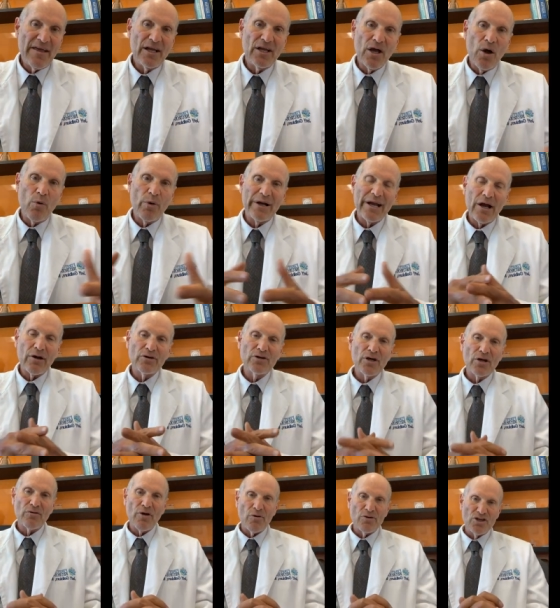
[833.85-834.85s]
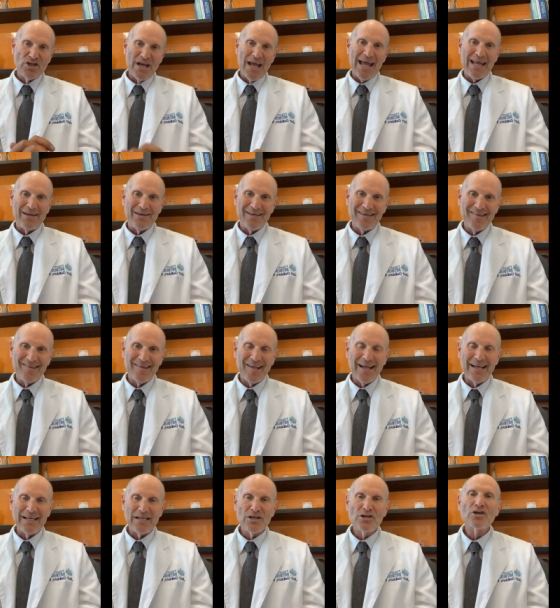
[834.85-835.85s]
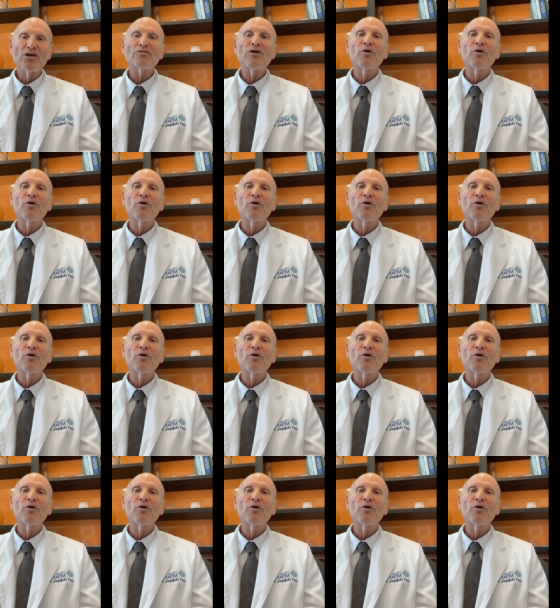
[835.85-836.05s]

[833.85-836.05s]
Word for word: then go on our NeuroChat site,